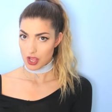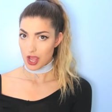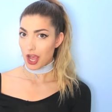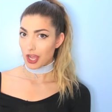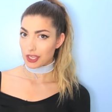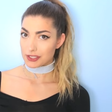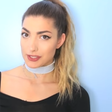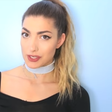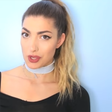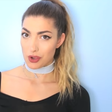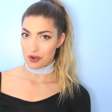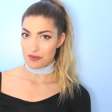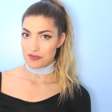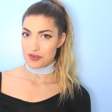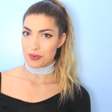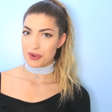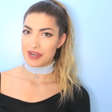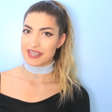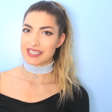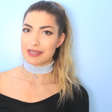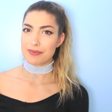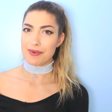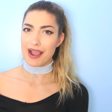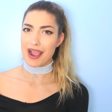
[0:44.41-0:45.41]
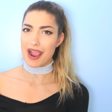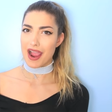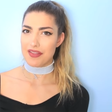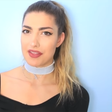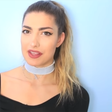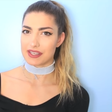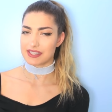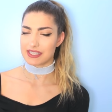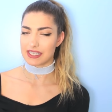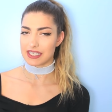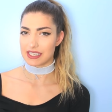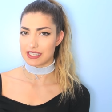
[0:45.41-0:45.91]
Also, if you want to see behind the
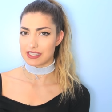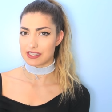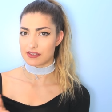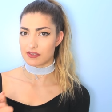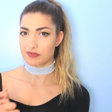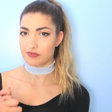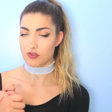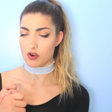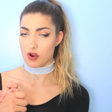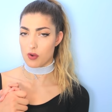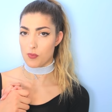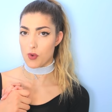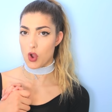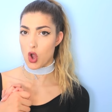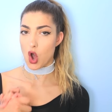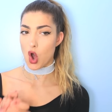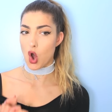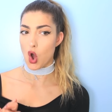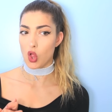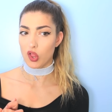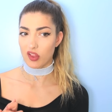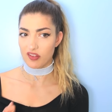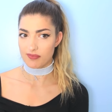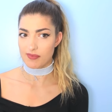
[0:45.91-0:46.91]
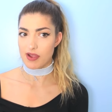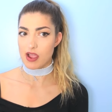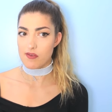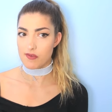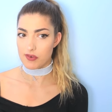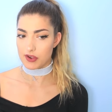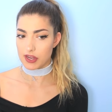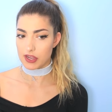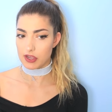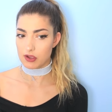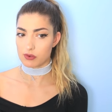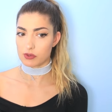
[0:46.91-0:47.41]
scenes from all of my
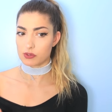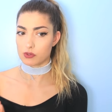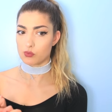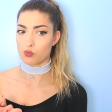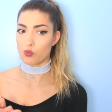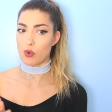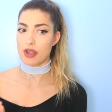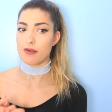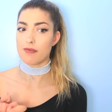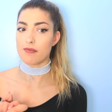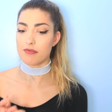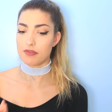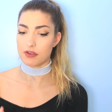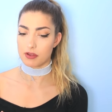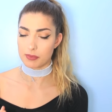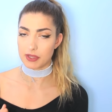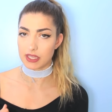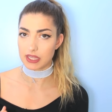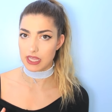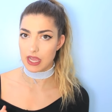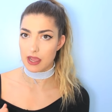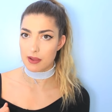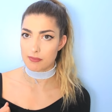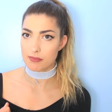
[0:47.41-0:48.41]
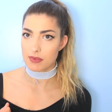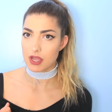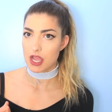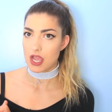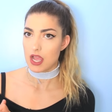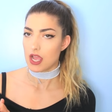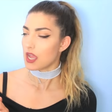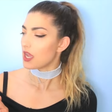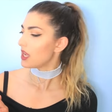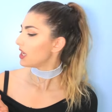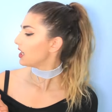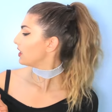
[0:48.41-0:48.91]
videos when I'm filming them,
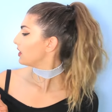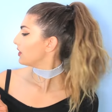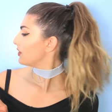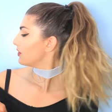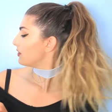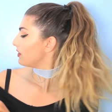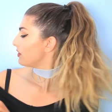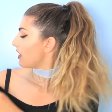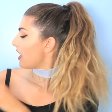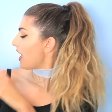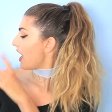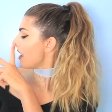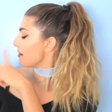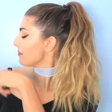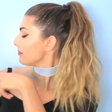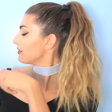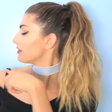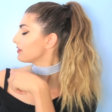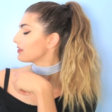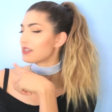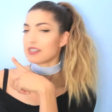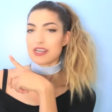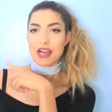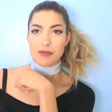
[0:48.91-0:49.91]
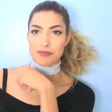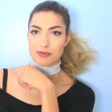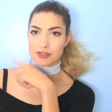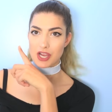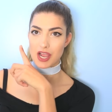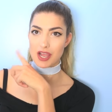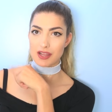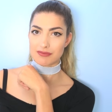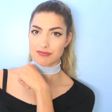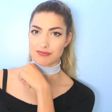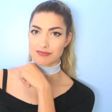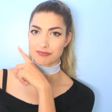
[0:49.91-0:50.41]
I'm on
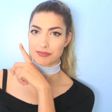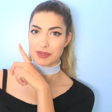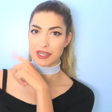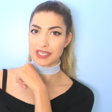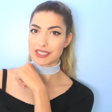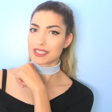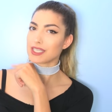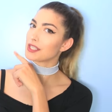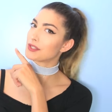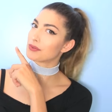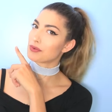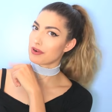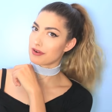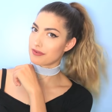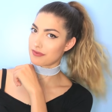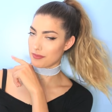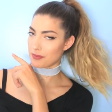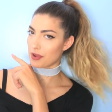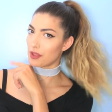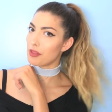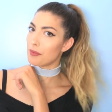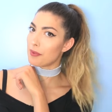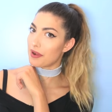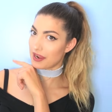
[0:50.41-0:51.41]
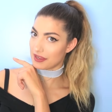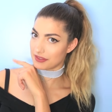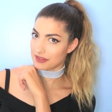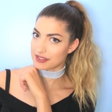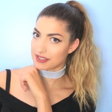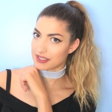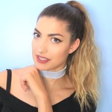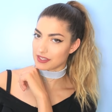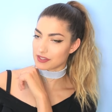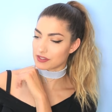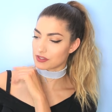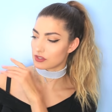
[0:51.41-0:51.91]
Snapchat because that's where I film all the behind the
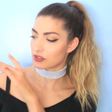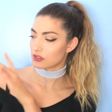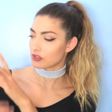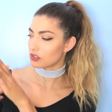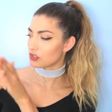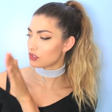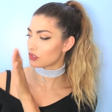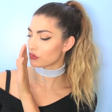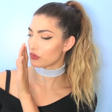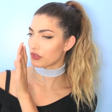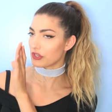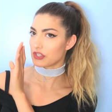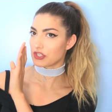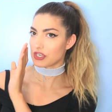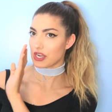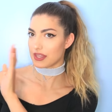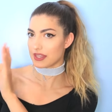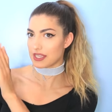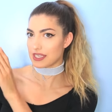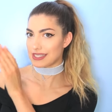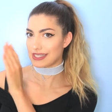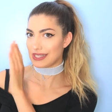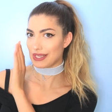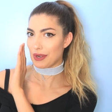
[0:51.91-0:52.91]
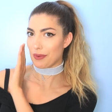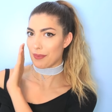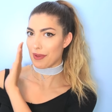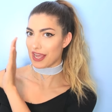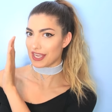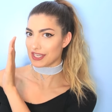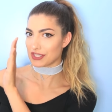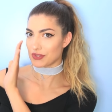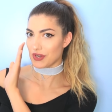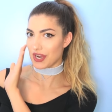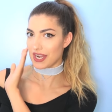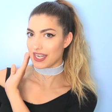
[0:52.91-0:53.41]
scenes. Just screenshot this little
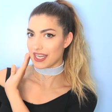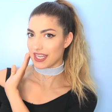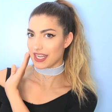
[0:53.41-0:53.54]
box right